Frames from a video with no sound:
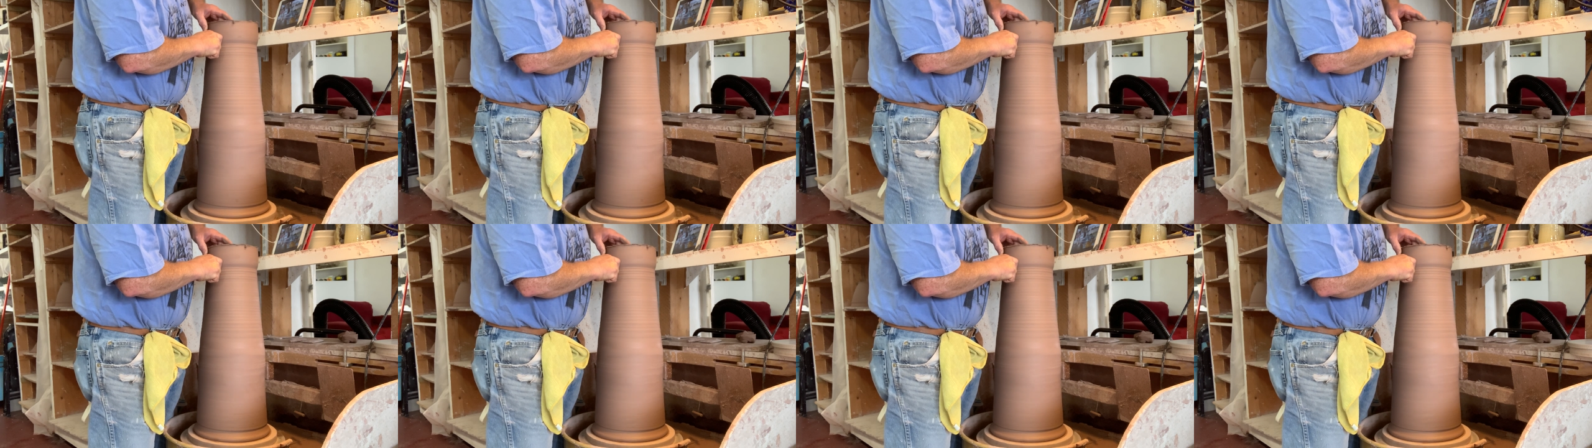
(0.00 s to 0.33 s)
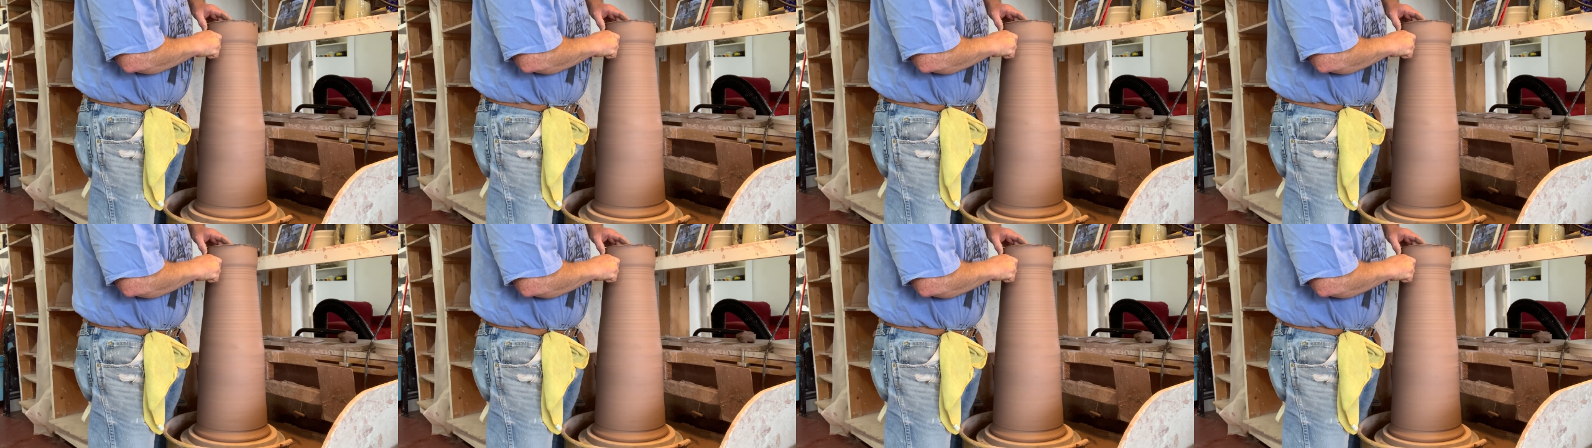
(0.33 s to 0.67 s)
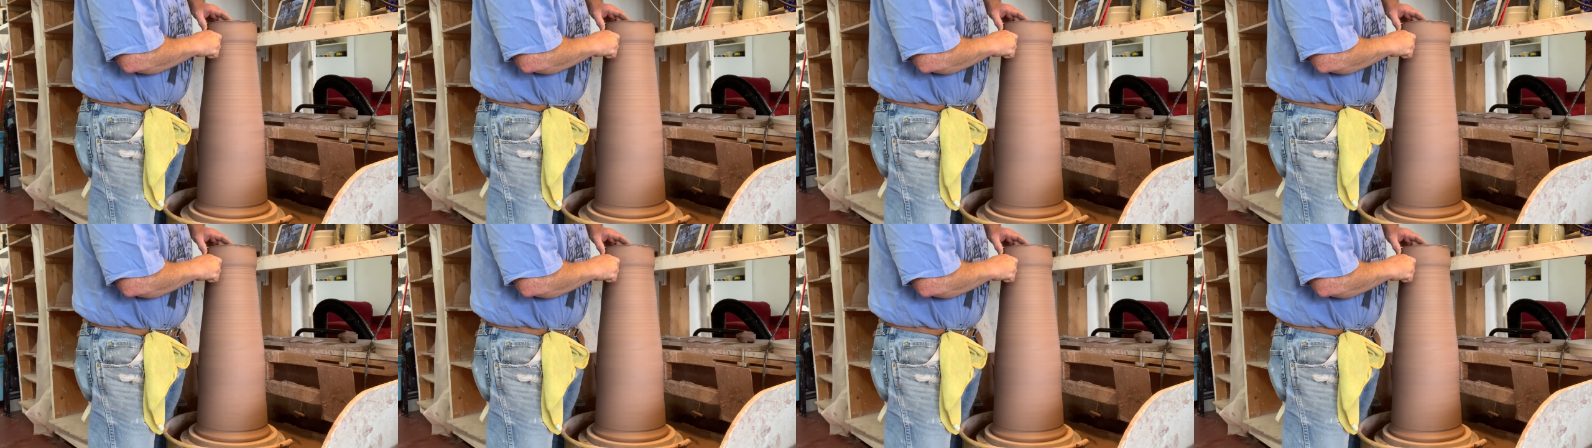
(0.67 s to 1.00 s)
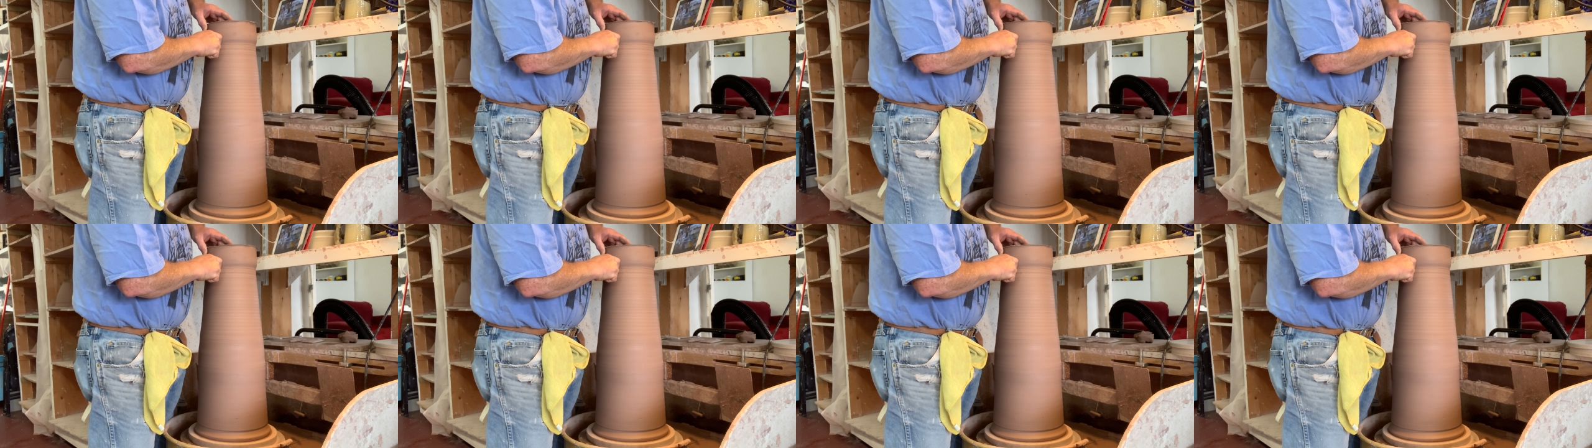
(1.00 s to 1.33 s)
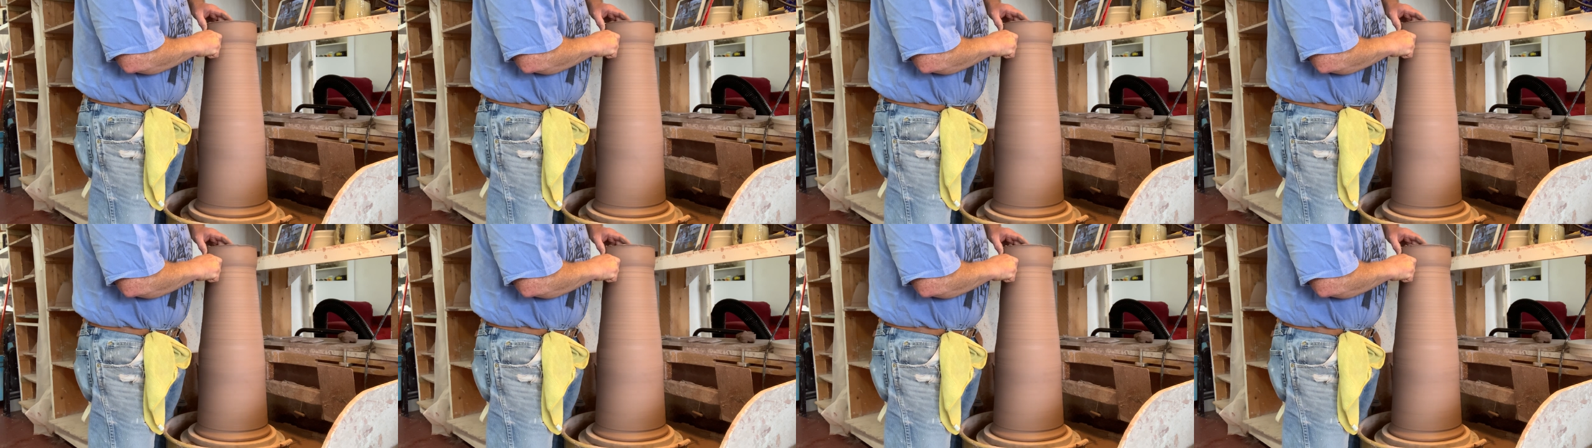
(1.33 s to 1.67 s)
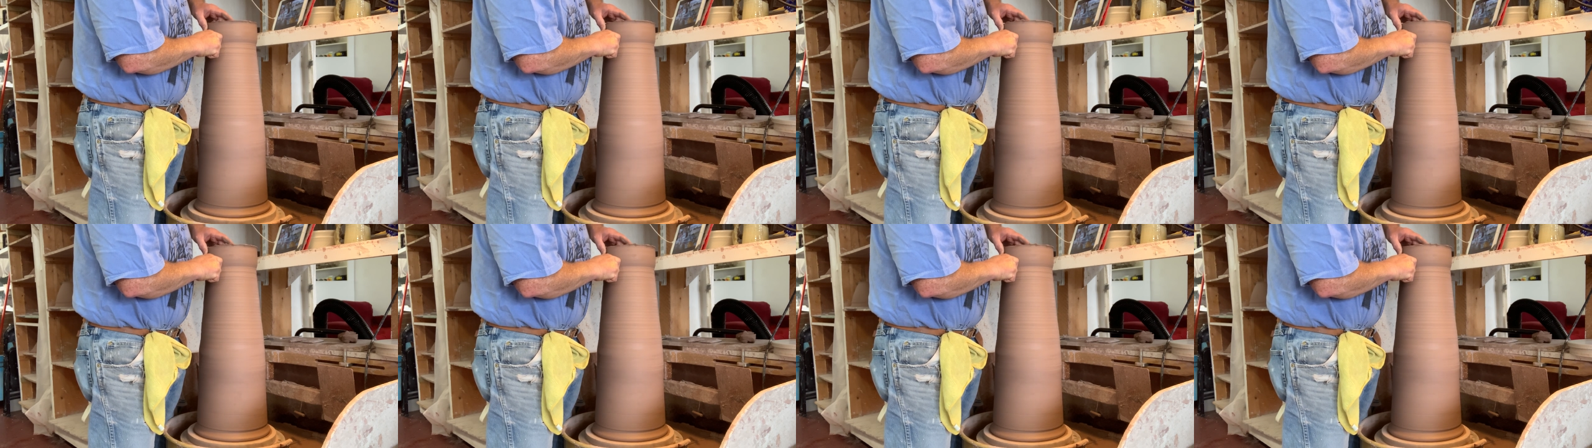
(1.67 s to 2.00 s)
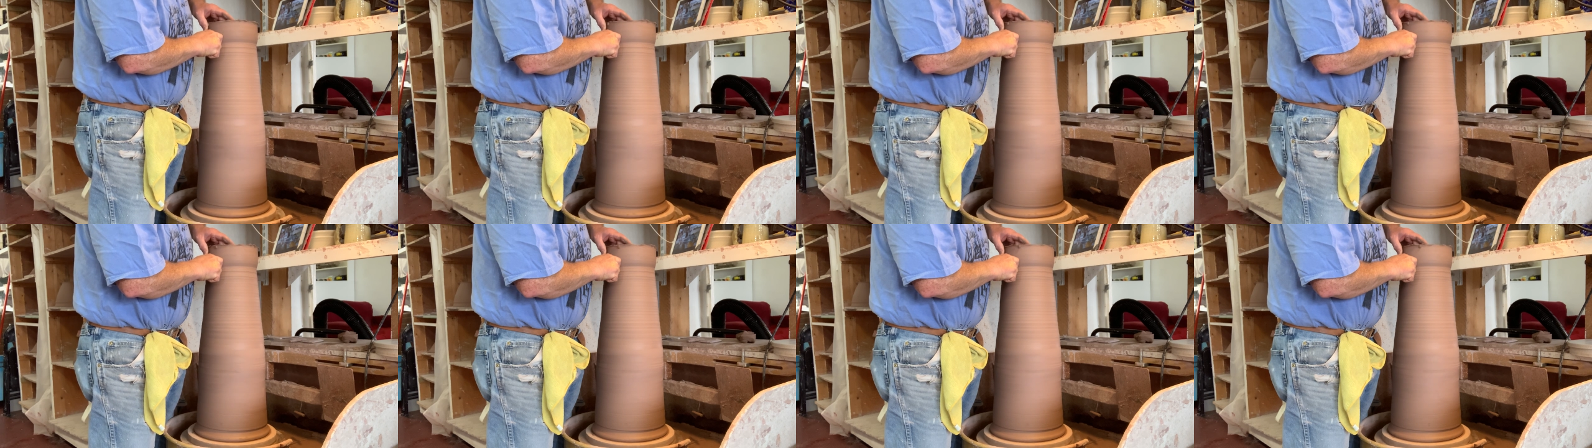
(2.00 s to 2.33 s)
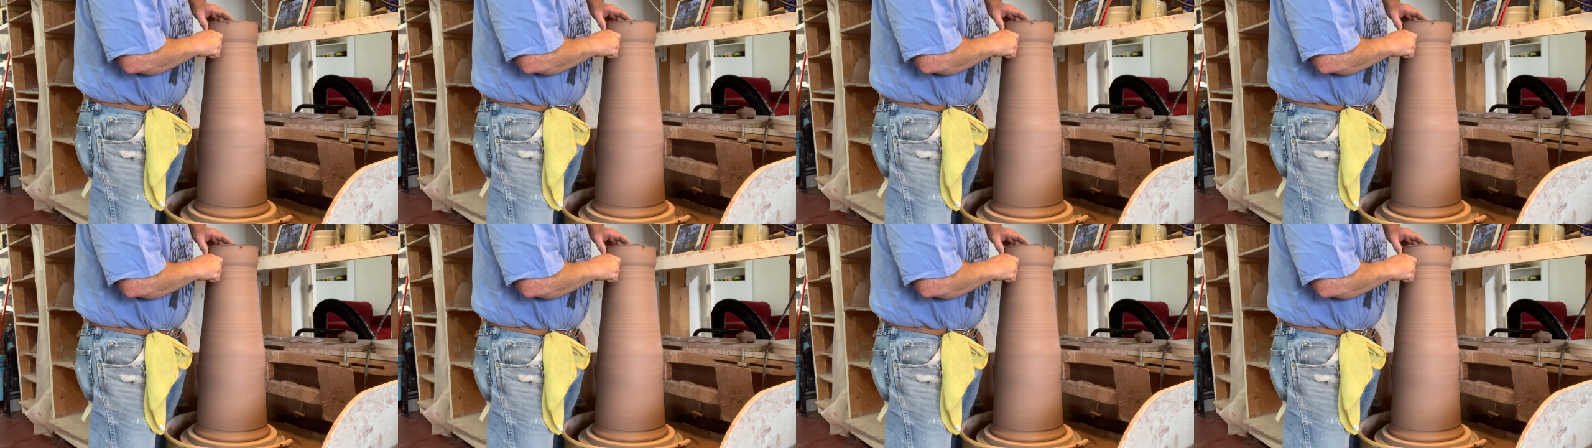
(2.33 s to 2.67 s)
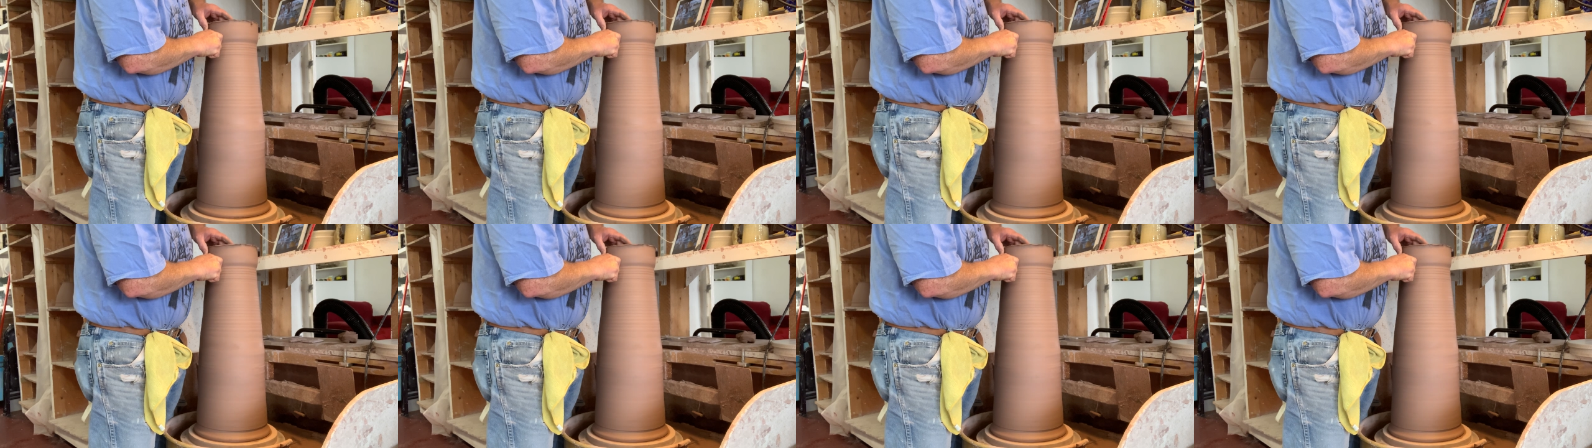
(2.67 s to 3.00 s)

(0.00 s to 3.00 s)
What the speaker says: No face is visible, so there are no lips to read.